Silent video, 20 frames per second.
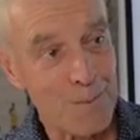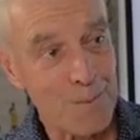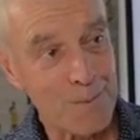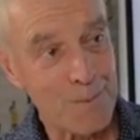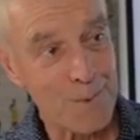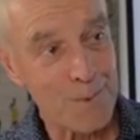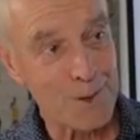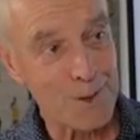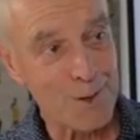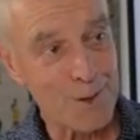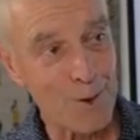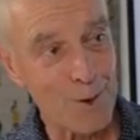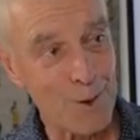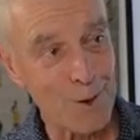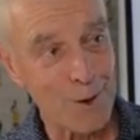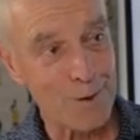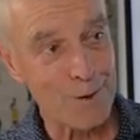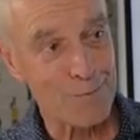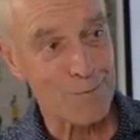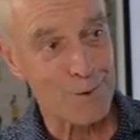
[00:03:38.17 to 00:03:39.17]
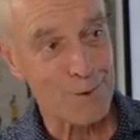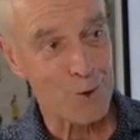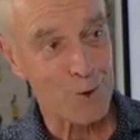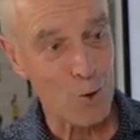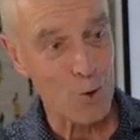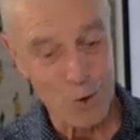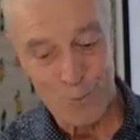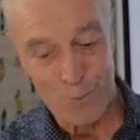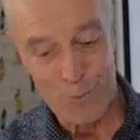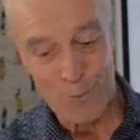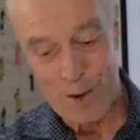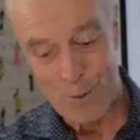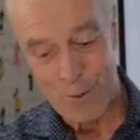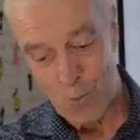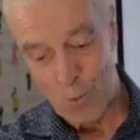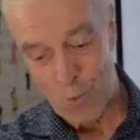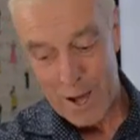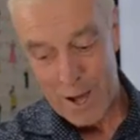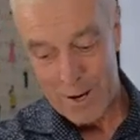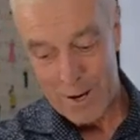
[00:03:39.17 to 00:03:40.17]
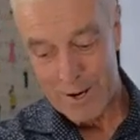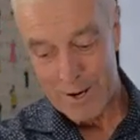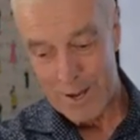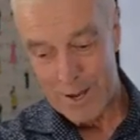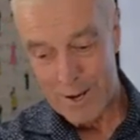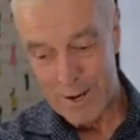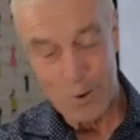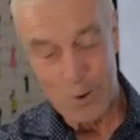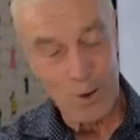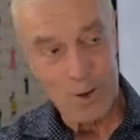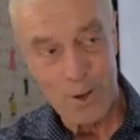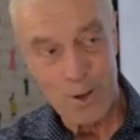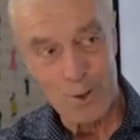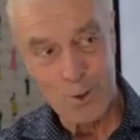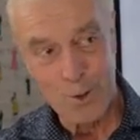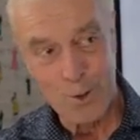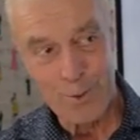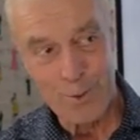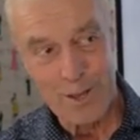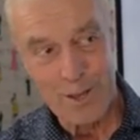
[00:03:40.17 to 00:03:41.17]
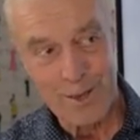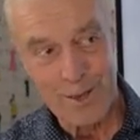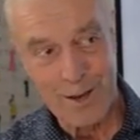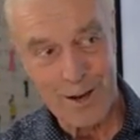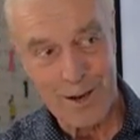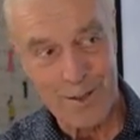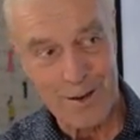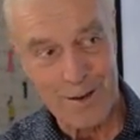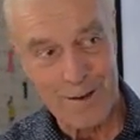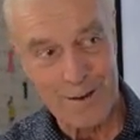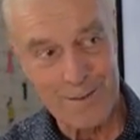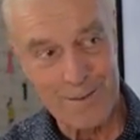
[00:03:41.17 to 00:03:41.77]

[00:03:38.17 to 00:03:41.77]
There's a lot of talk about one and not a lot of talk about the other.